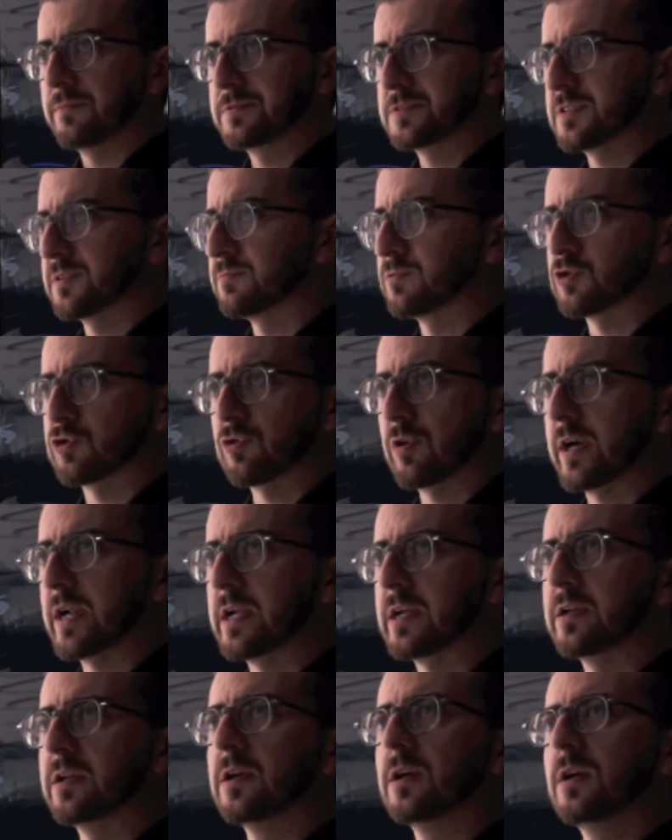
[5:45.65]
some
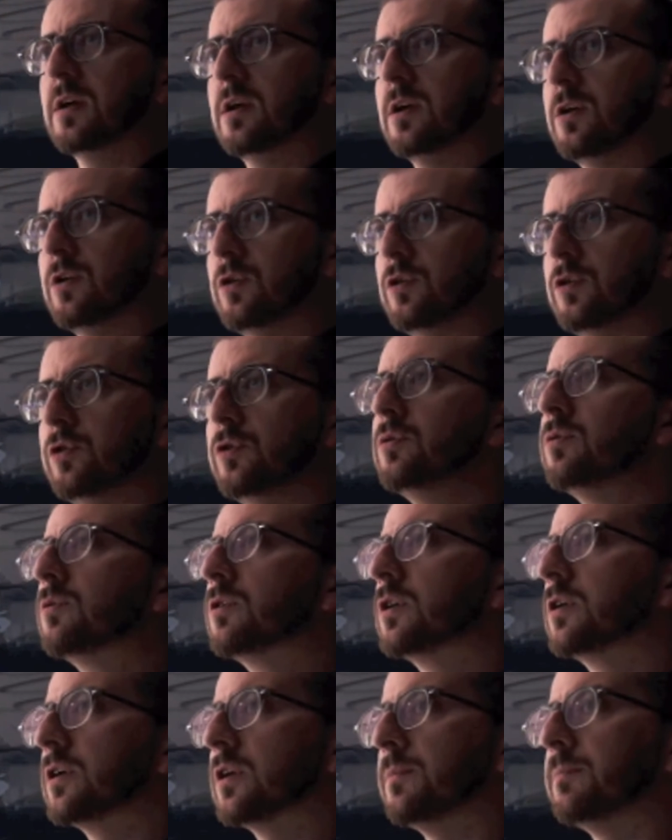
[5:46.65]
trade, you
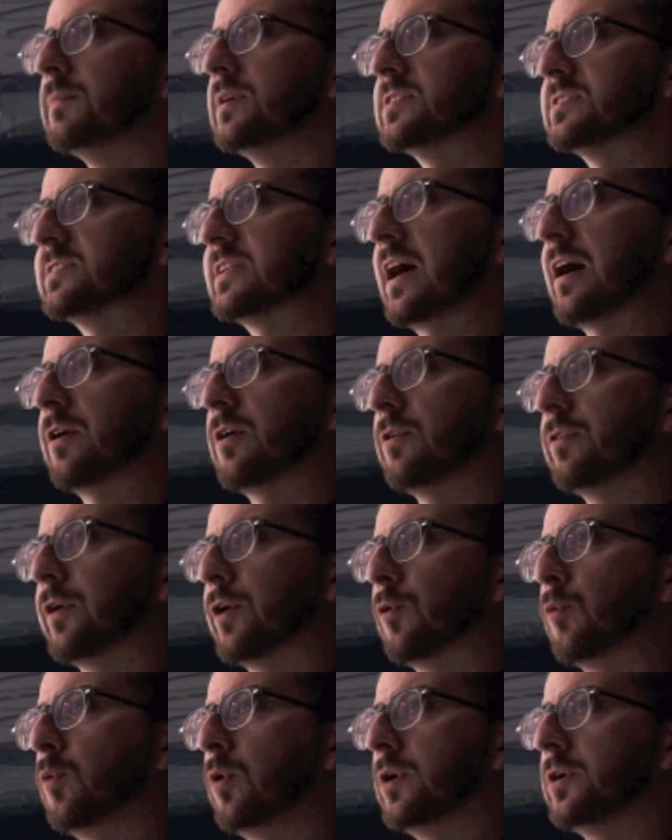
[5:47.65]
could have missed out on
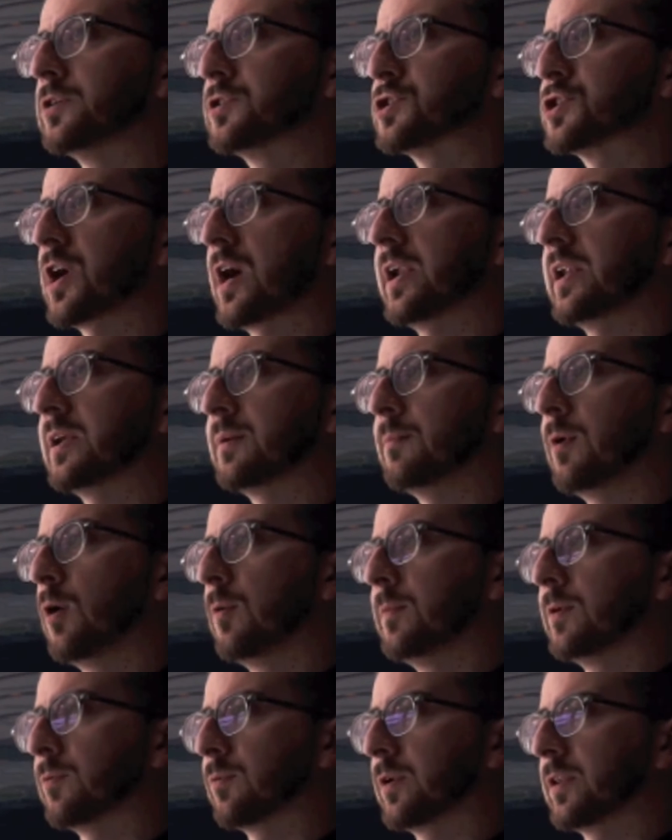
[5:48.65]
their one shining
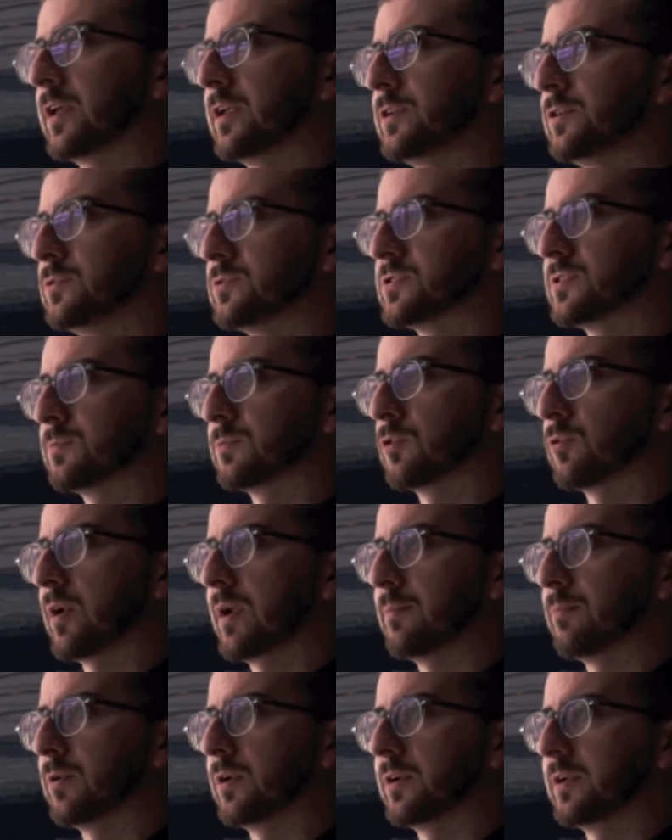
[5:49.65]
moment where they do some
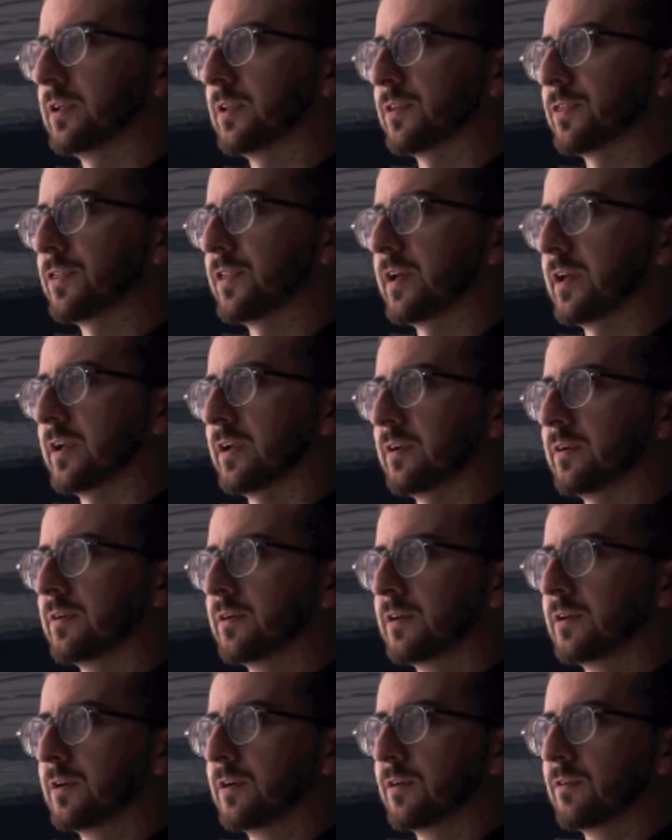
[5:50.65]
great, brilliant thing
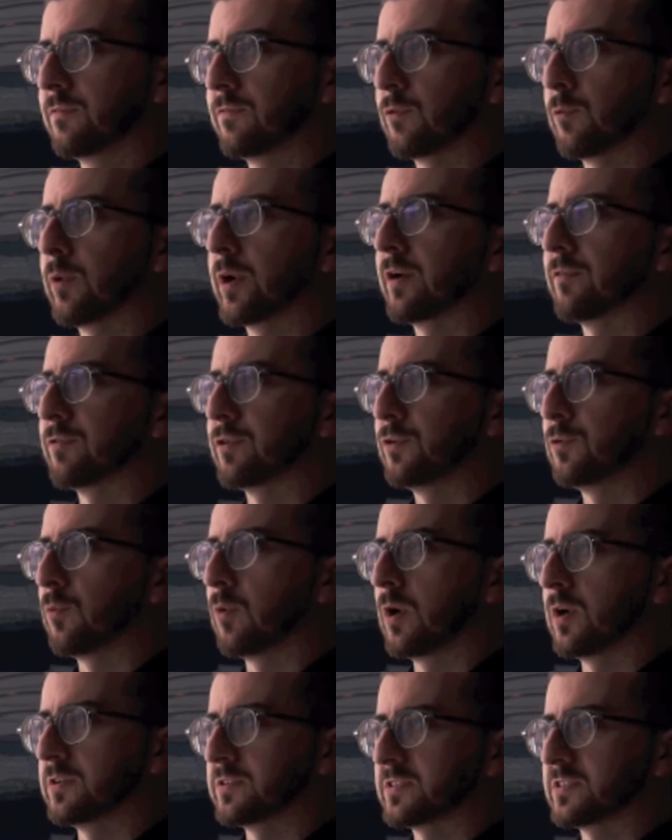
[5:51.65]
for whatever you
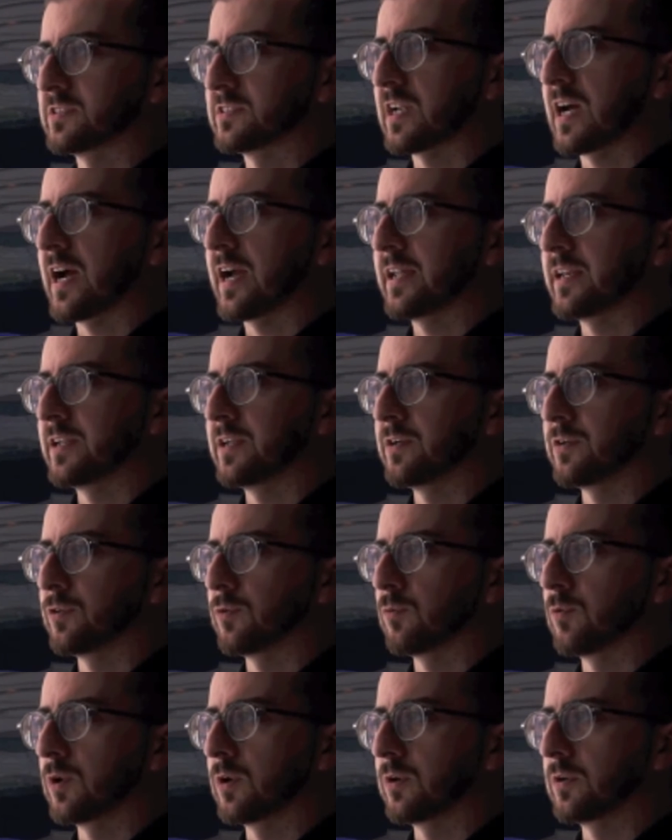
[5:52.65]
want in society or
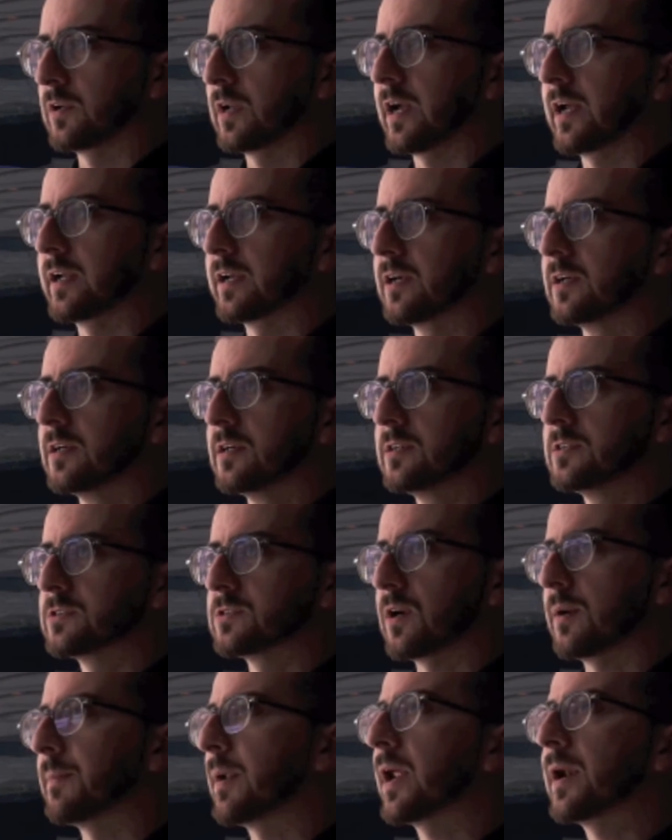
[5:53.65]
the world. Like,
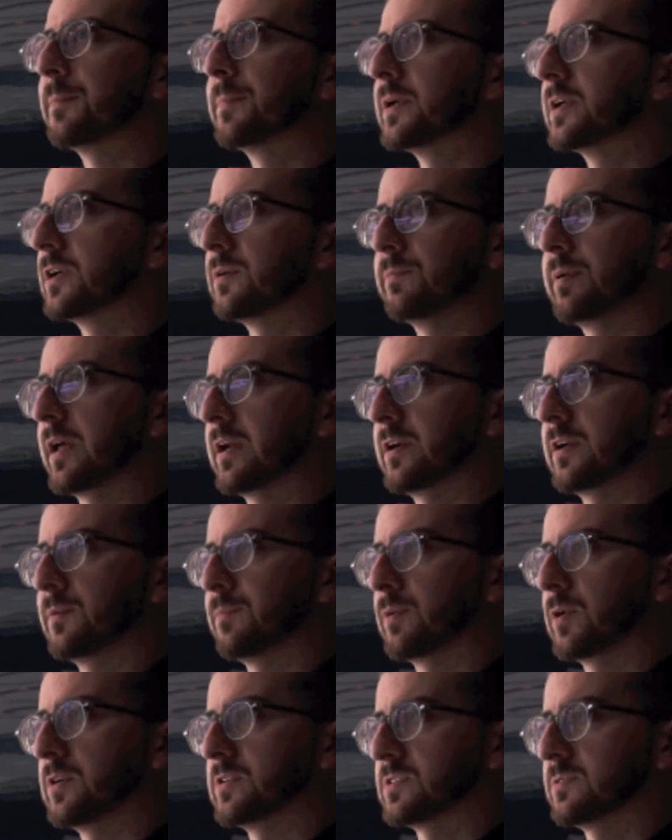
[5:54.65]
so I'm not a big
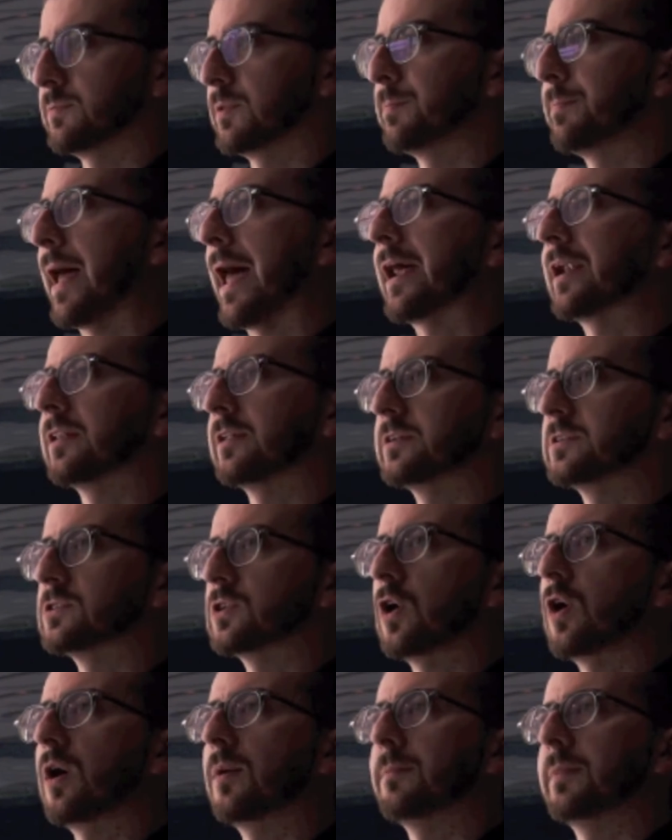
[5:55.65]
competitive person, but battling
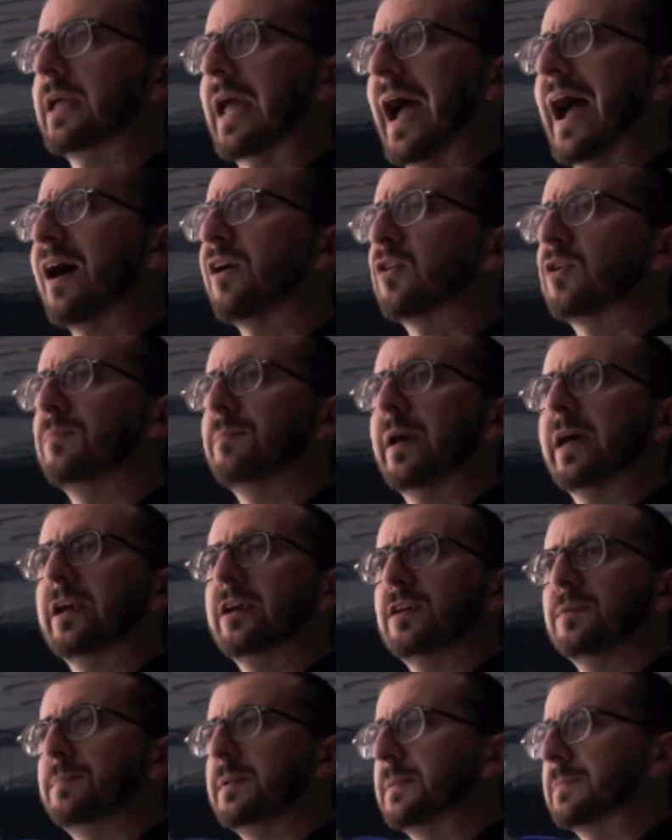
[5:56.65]
taught me how
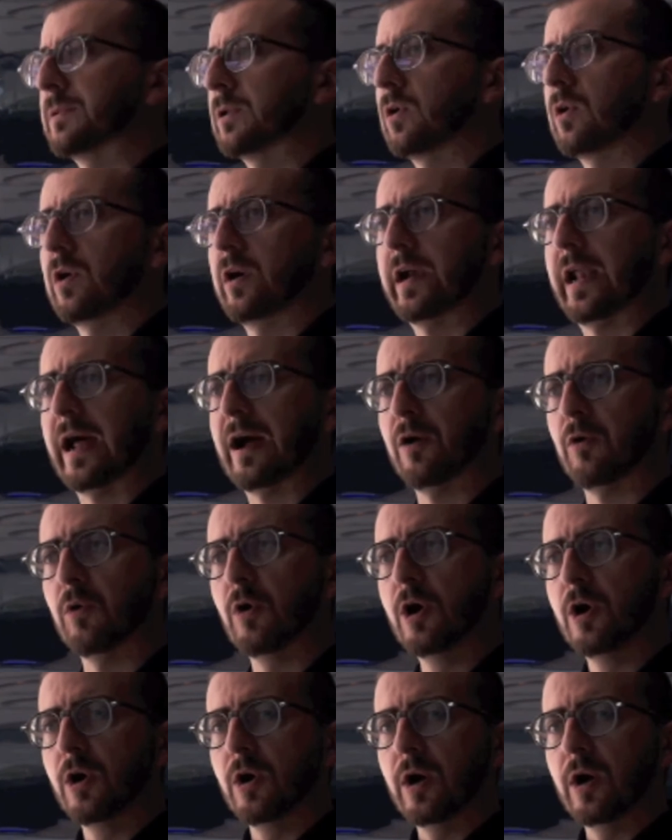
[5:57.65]
competitive people are and how